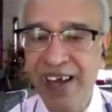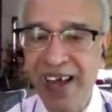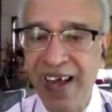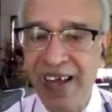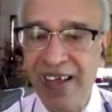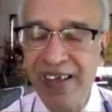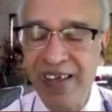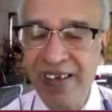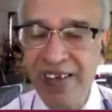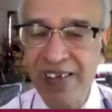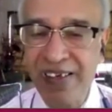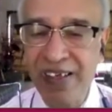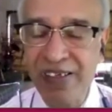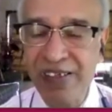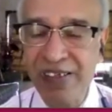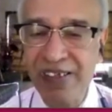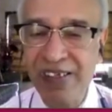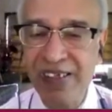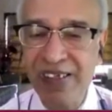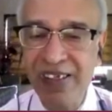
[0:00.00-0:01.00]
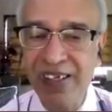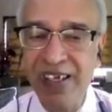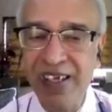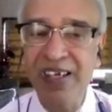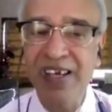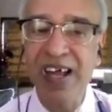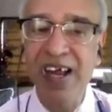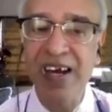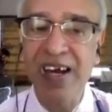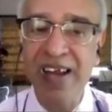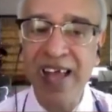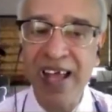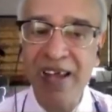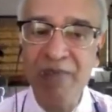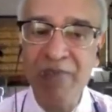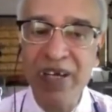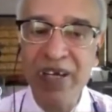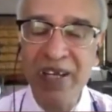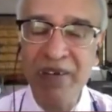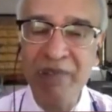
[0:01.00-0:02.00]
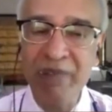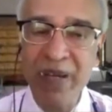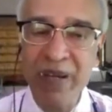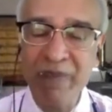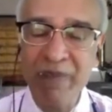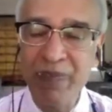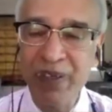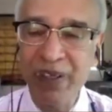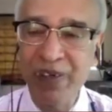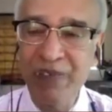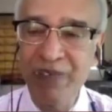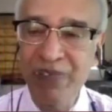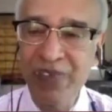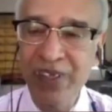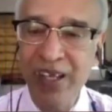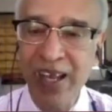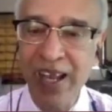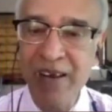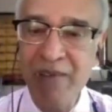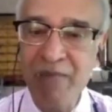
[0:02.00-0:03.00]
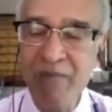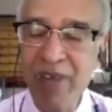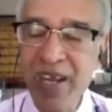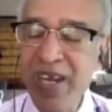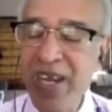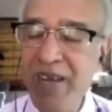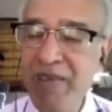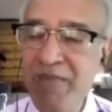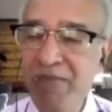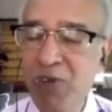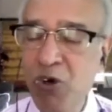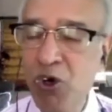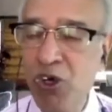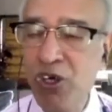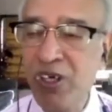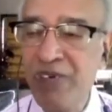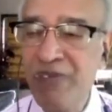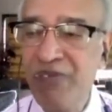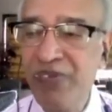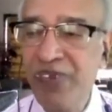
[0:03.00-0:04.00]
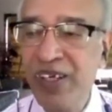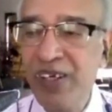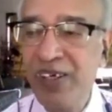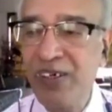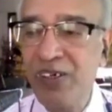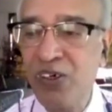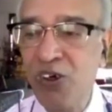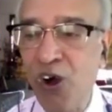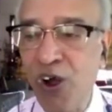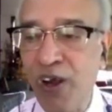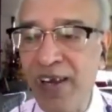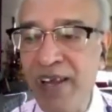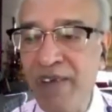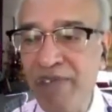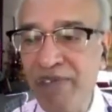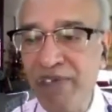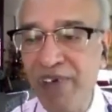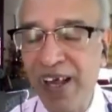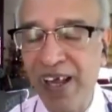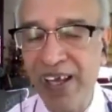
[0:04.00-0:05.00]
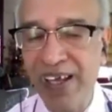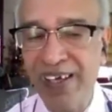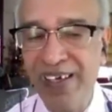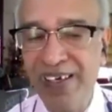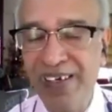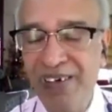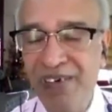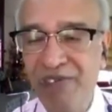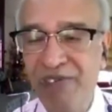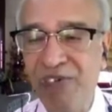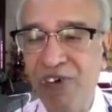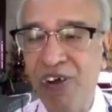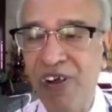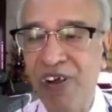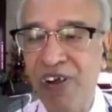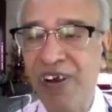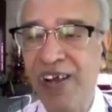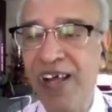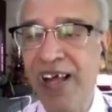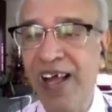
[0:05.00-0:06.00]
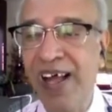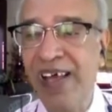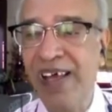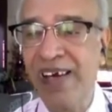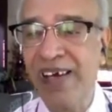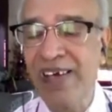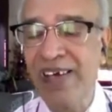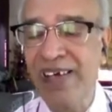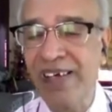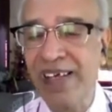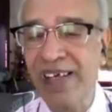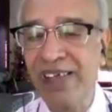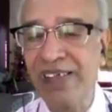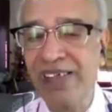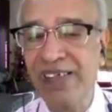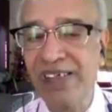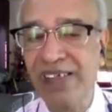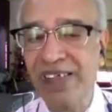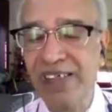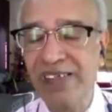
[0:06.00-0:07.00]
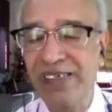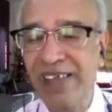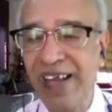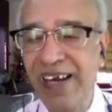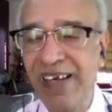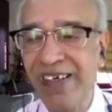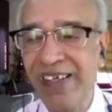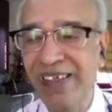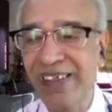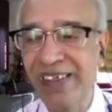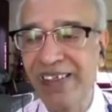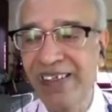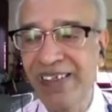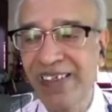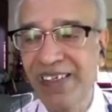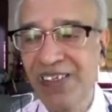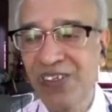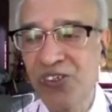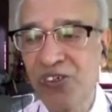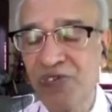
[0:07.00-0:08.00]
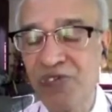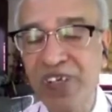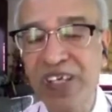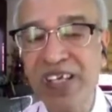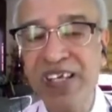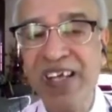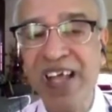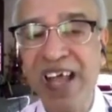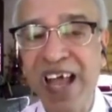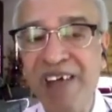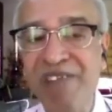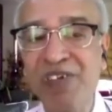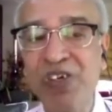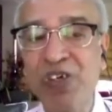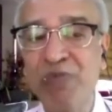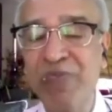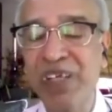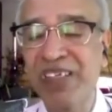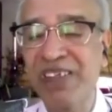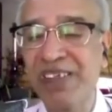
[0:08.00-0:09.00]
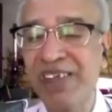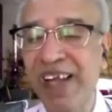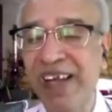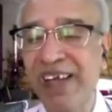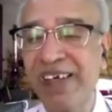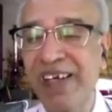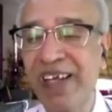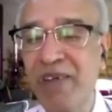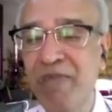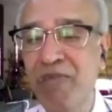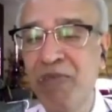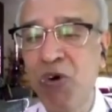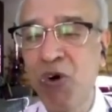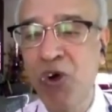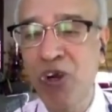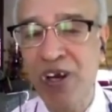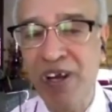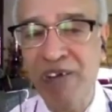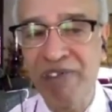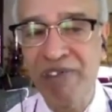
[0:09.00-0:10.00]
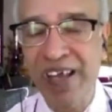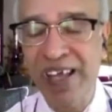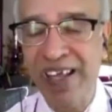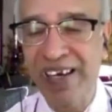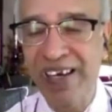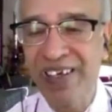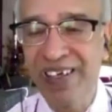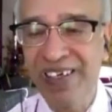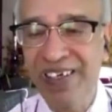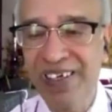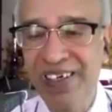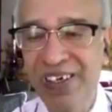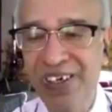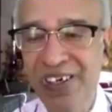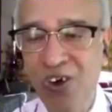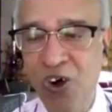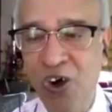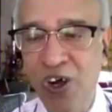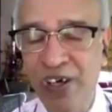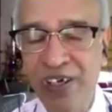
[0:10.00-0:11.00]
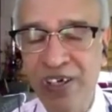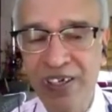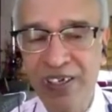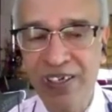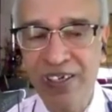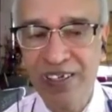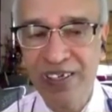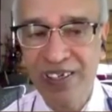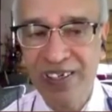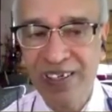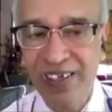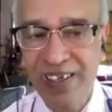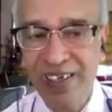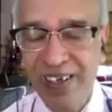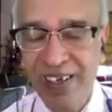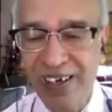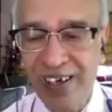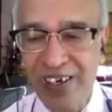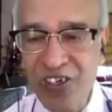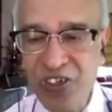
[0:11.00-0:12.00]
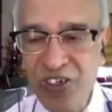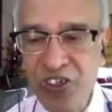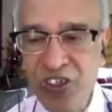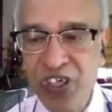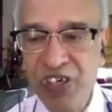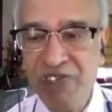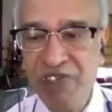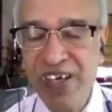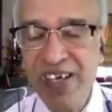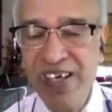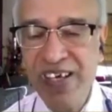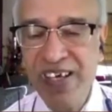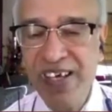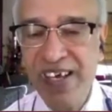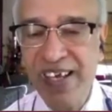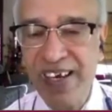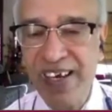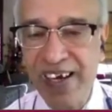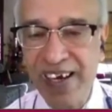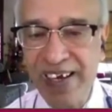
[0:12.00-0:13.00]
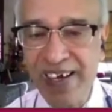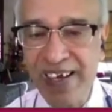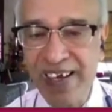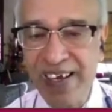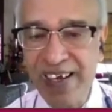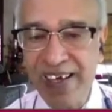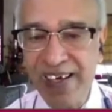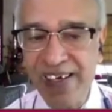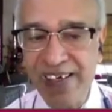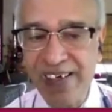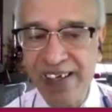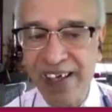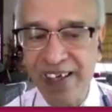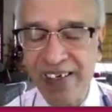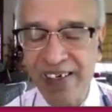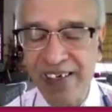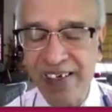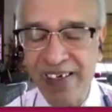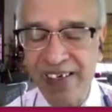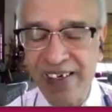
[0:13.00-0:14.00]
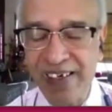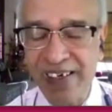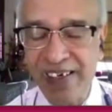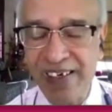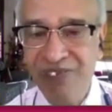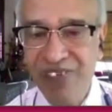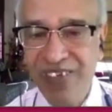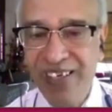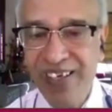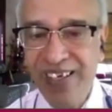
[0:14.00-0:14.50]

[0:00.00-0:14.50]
higher risk in our diabetic people and many more qualify for higher intensity statin. So we have to be slightly more aware on achieving an LDL target.